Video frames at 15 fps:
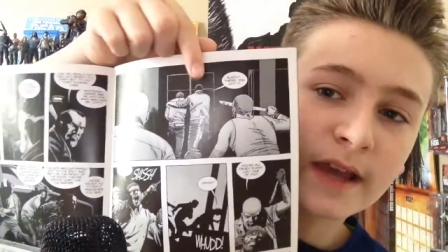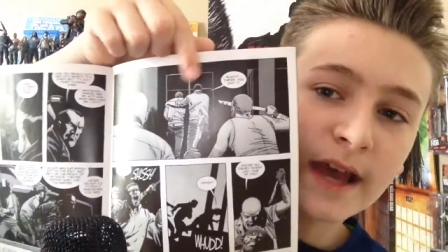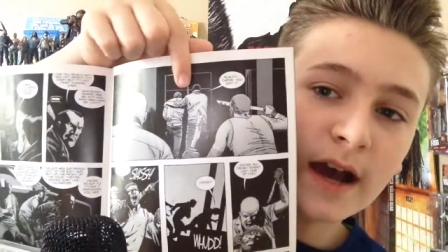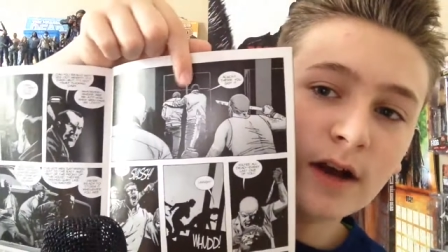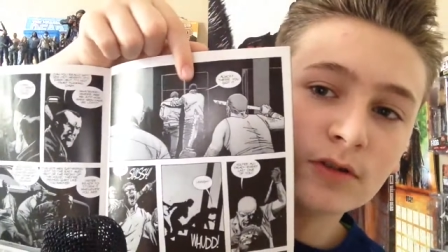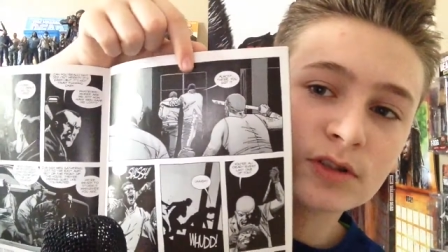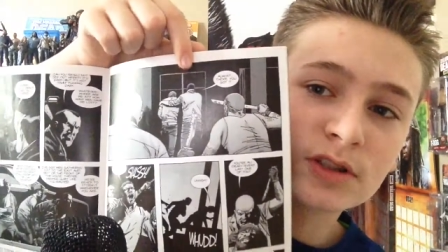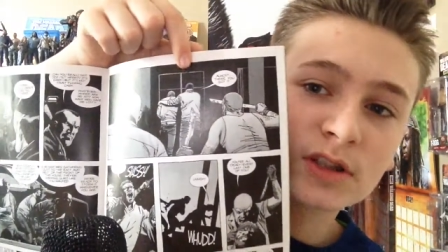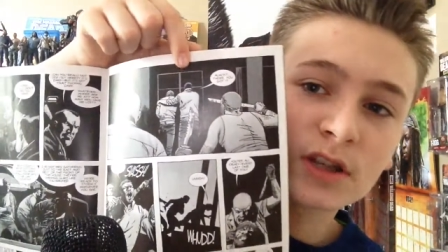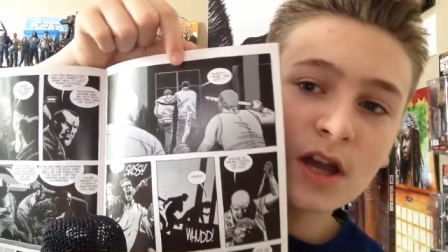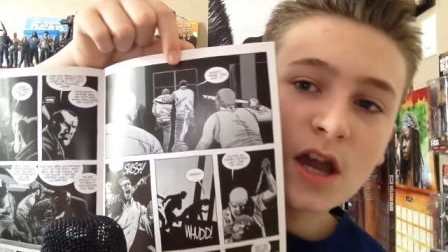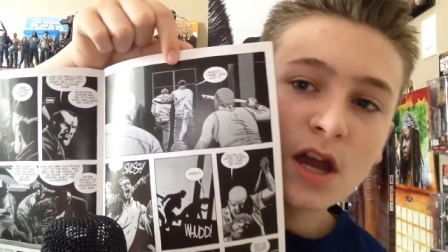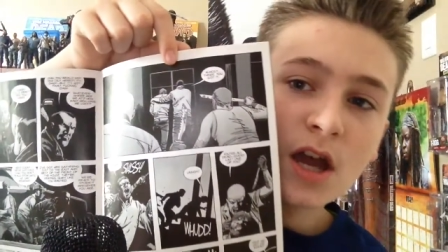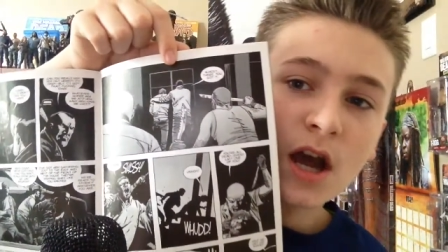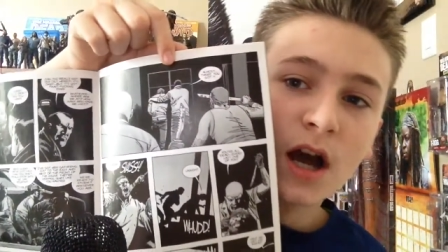the house
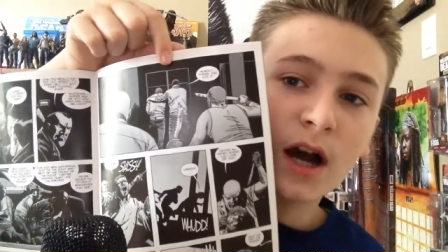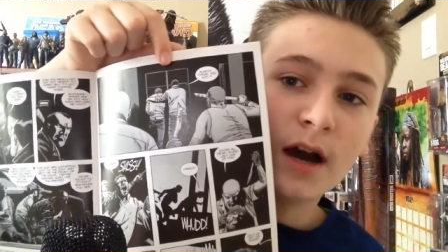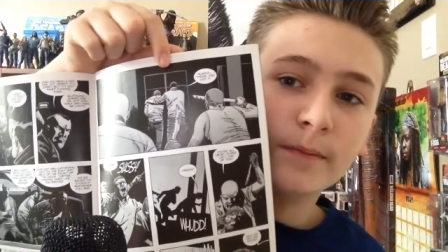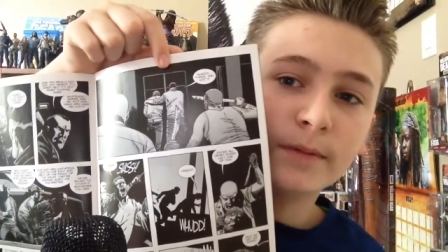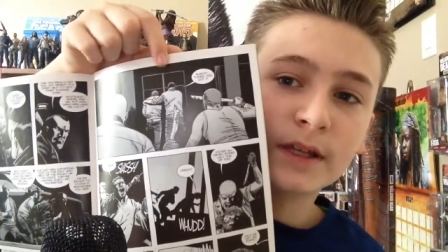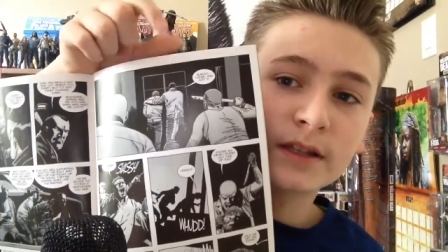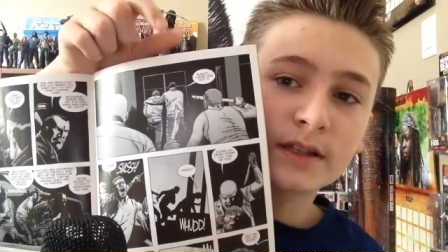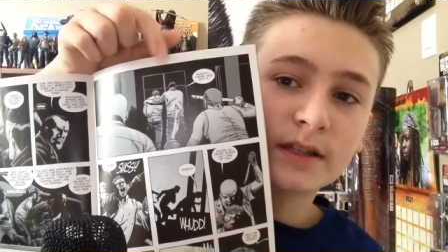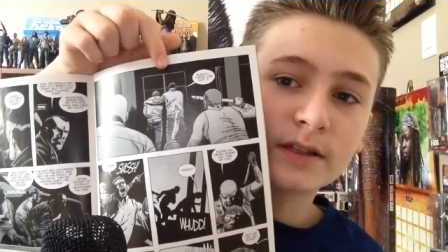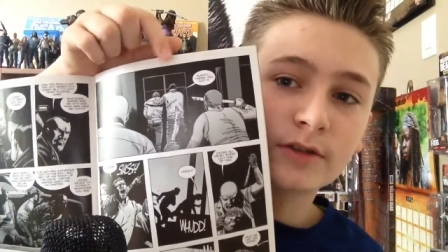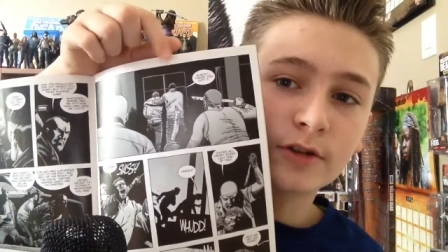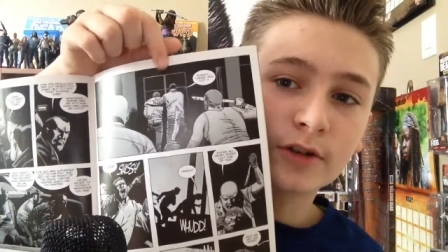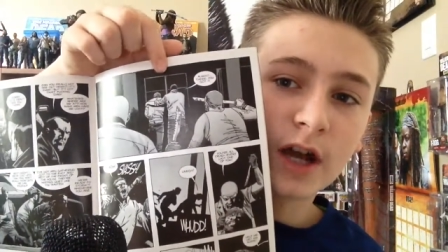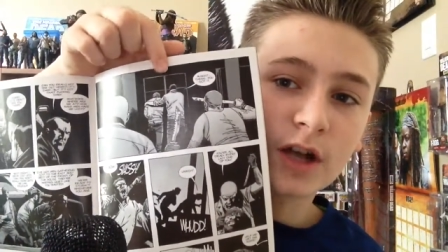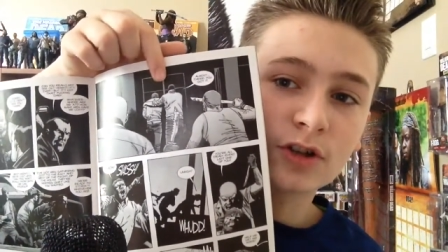because
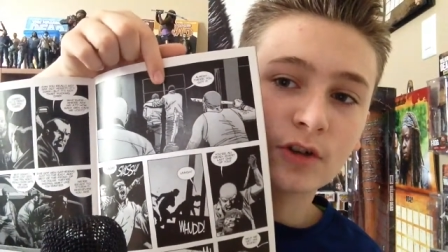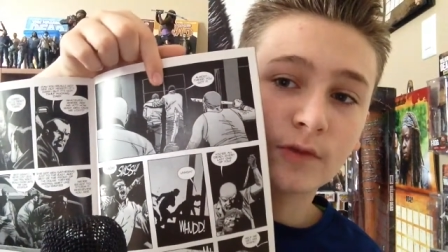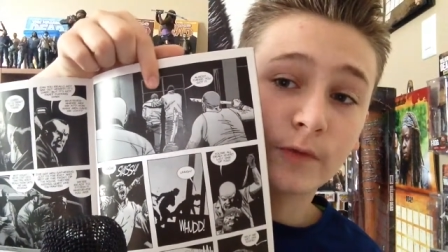they're not sure